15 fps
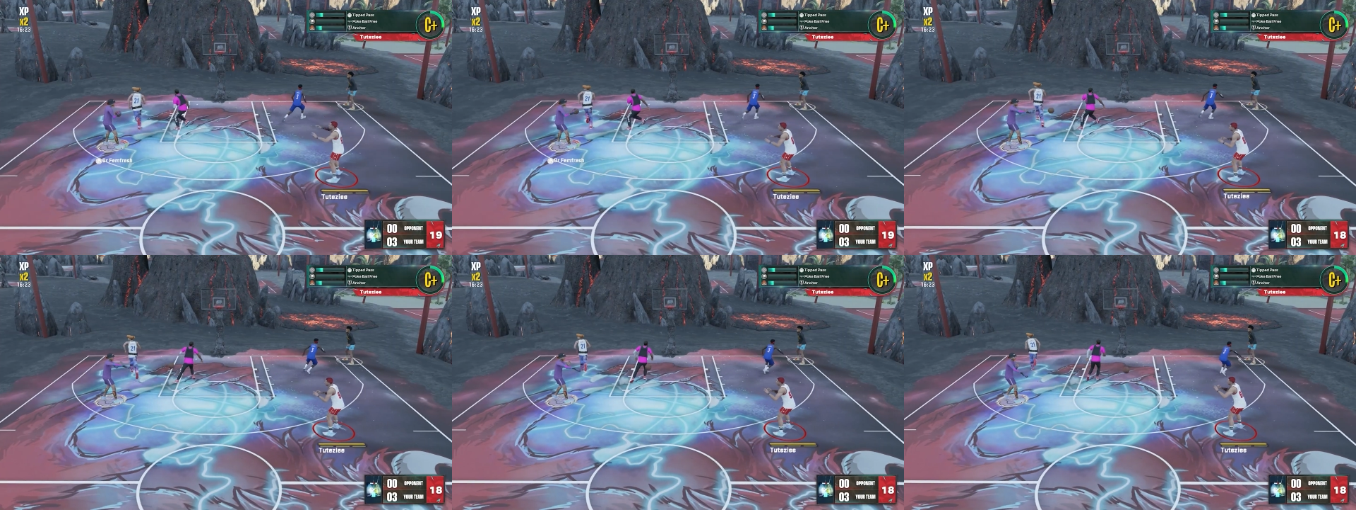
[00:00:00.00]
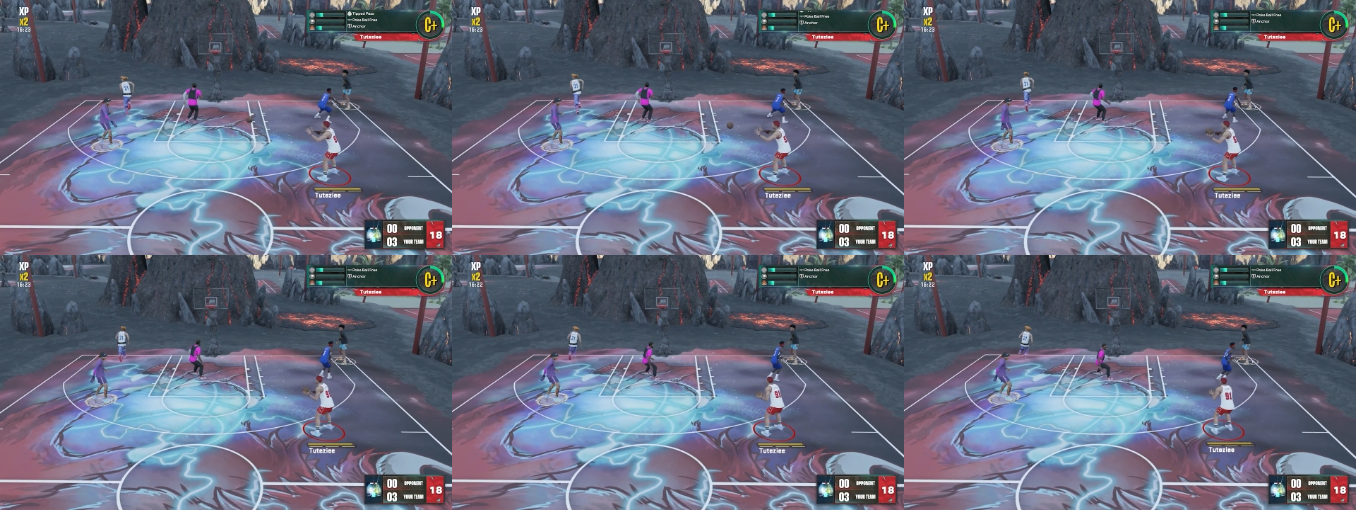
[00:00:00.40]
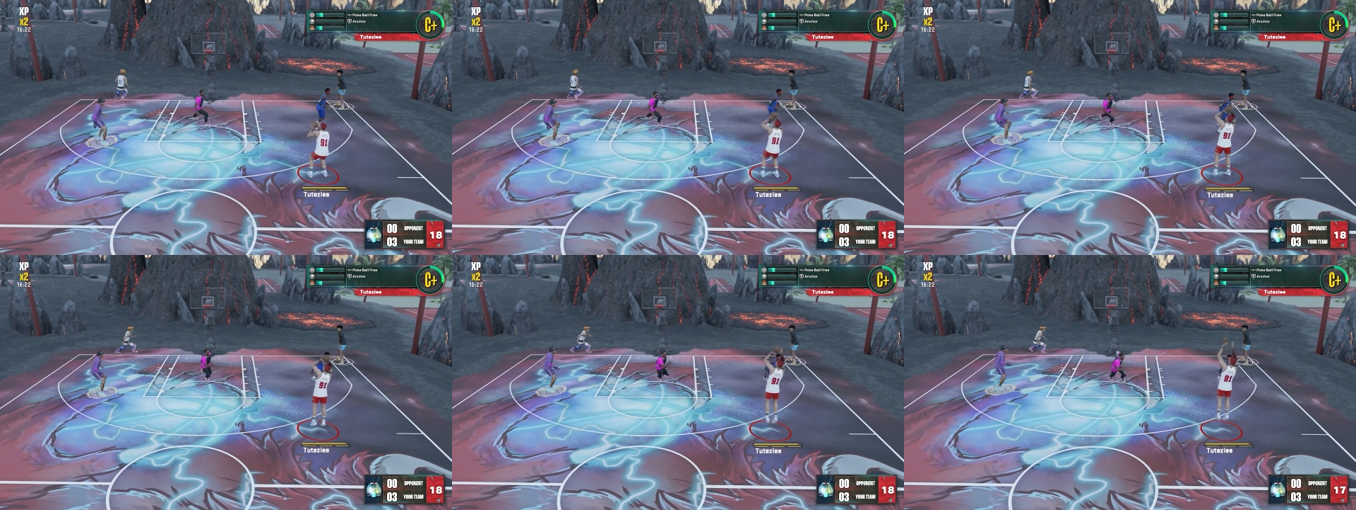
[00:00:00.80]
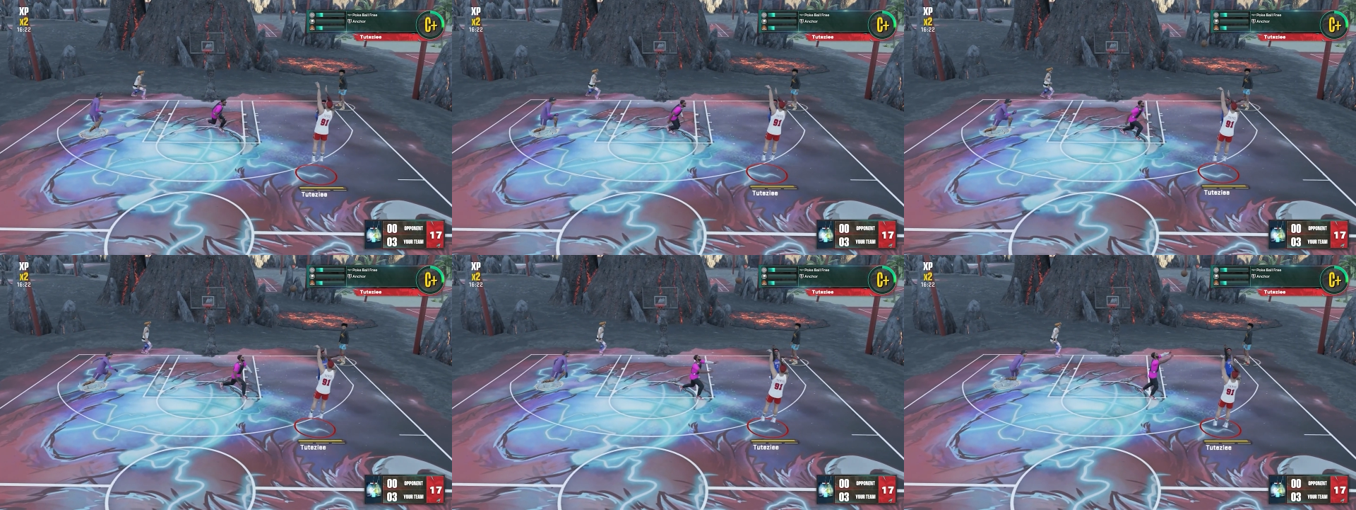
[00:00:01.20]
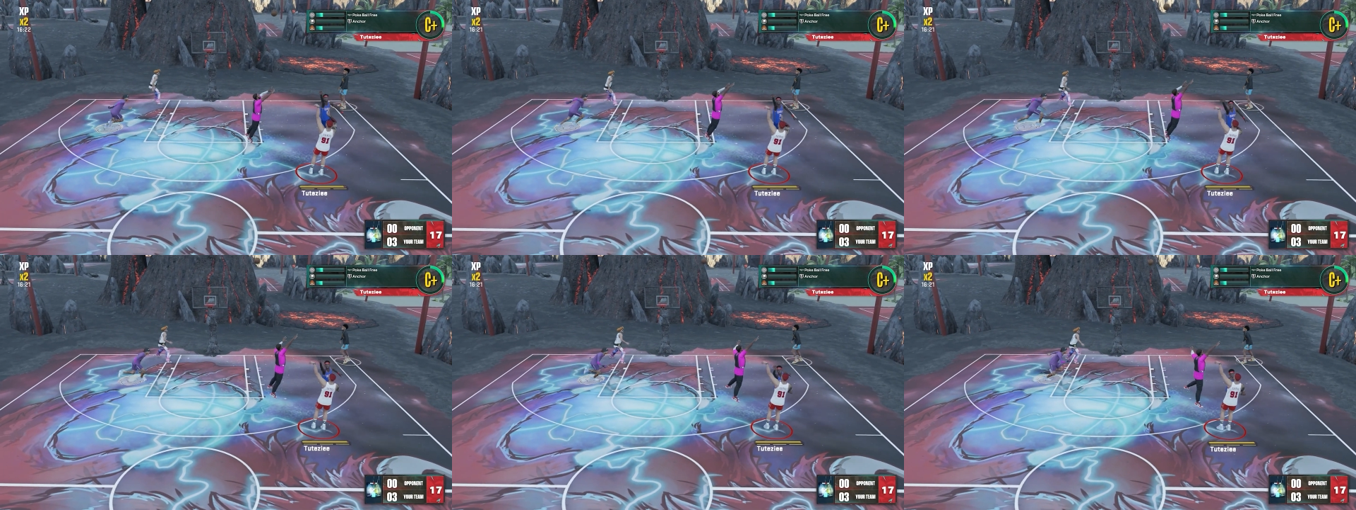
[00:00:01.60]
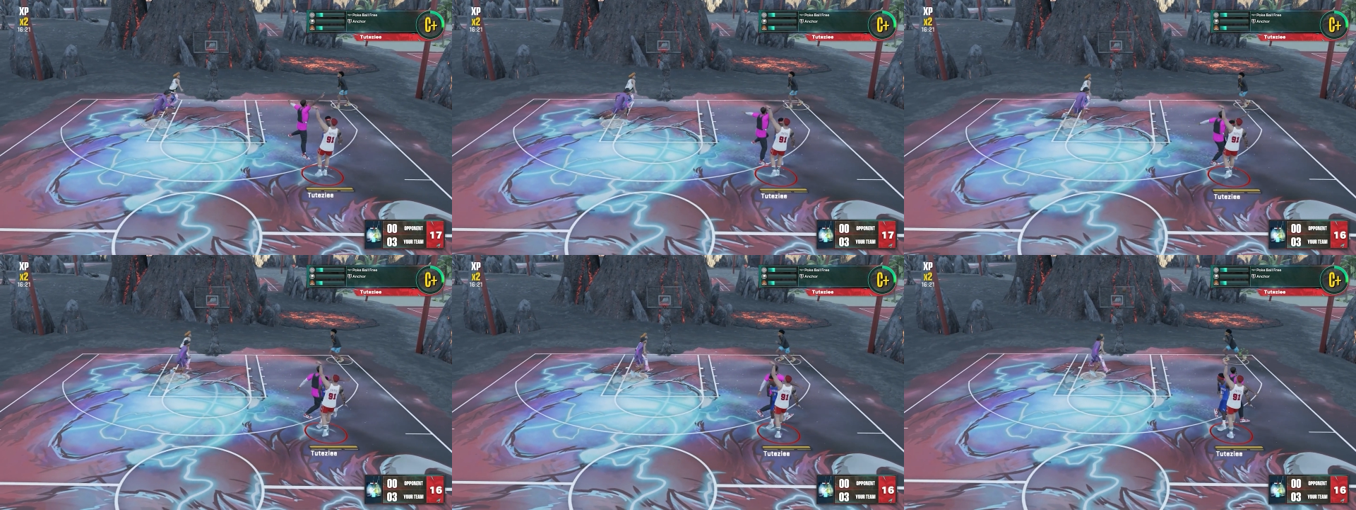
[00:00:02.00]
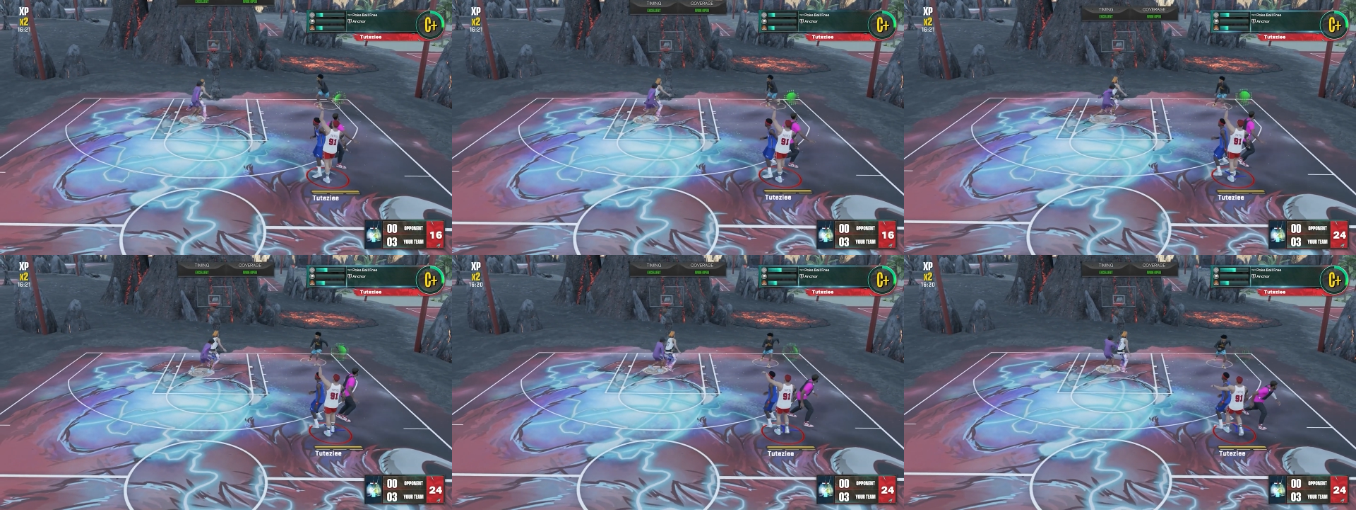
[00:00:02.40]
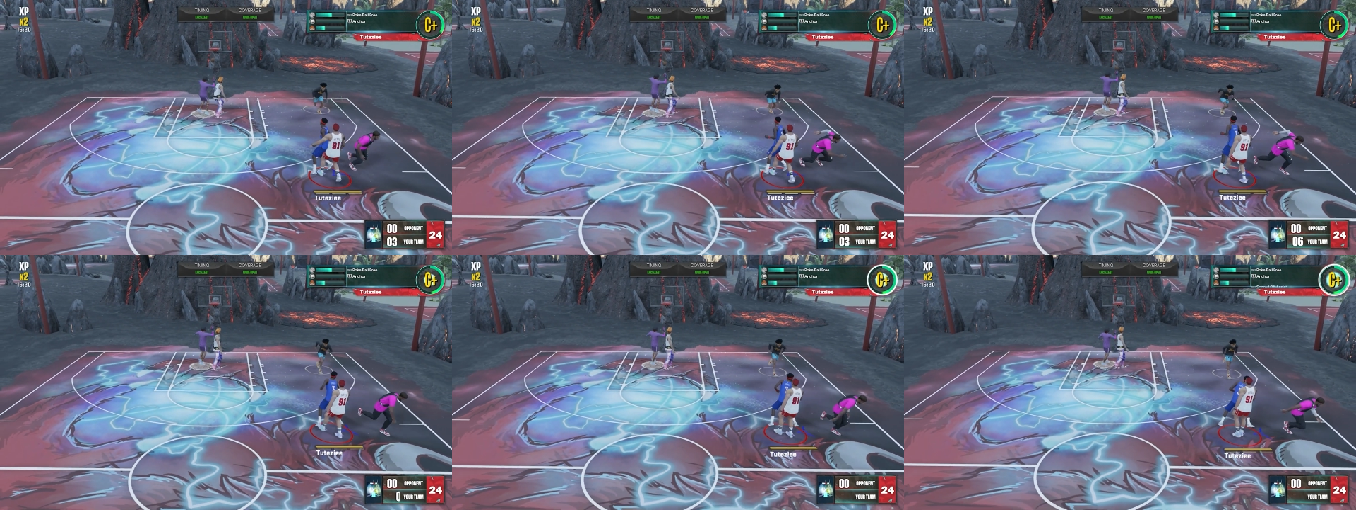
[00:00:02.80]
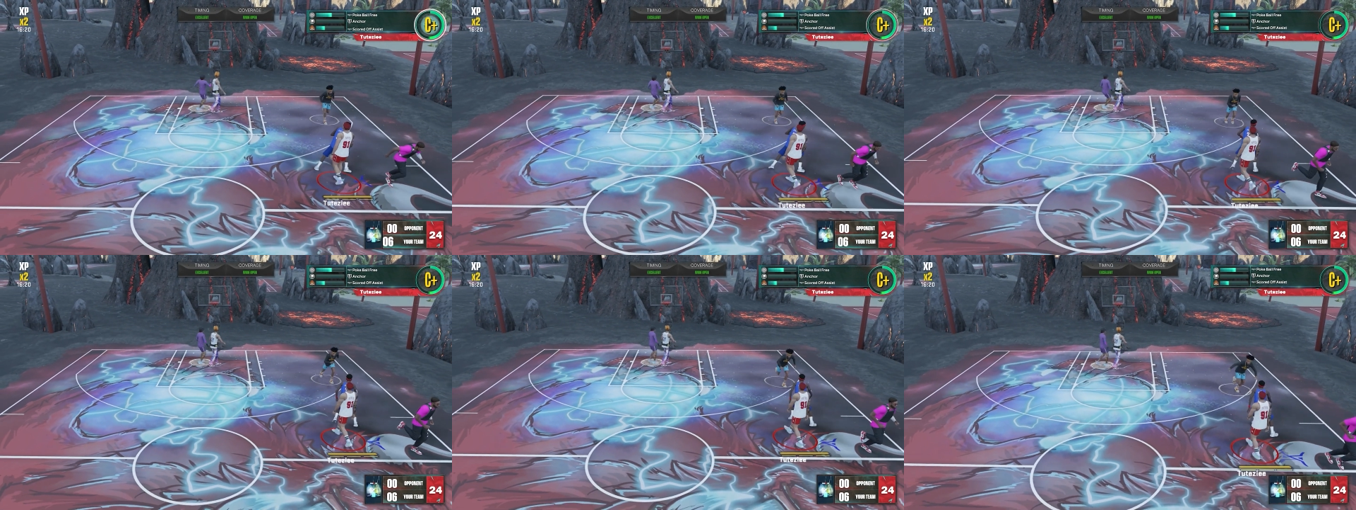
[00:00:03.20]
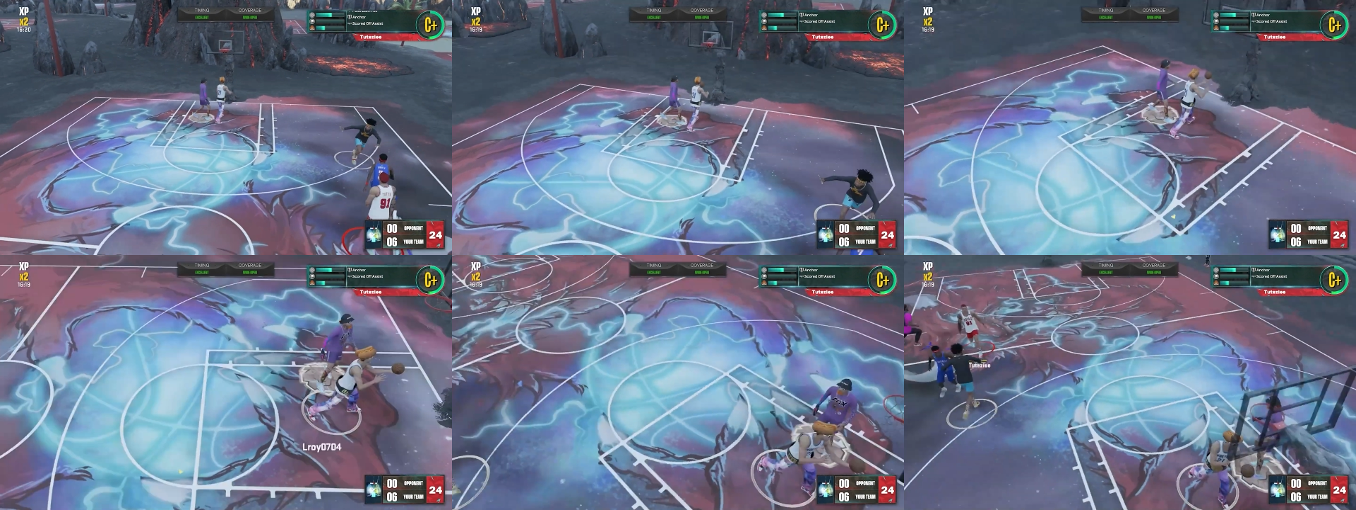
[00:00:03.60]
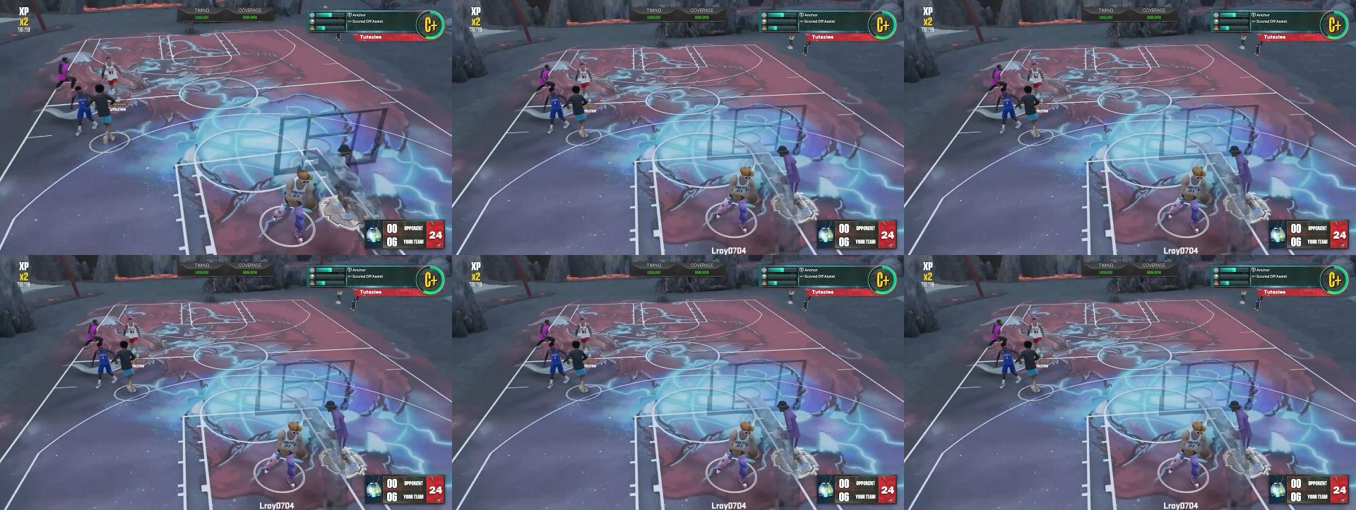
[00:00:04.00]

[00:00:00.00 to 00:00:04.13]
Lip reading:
Nobody's mouth can be seen.